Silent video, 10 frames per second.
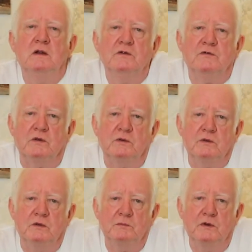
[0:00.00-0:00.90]
So
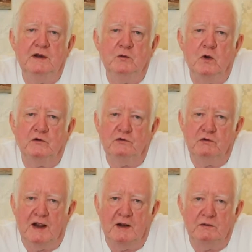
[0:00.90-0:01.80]
money was
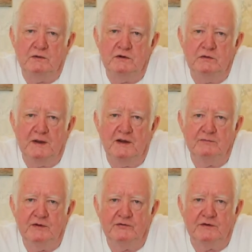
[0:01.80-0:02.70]
around and you may have
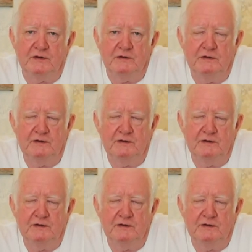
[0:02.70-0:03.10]
missed it.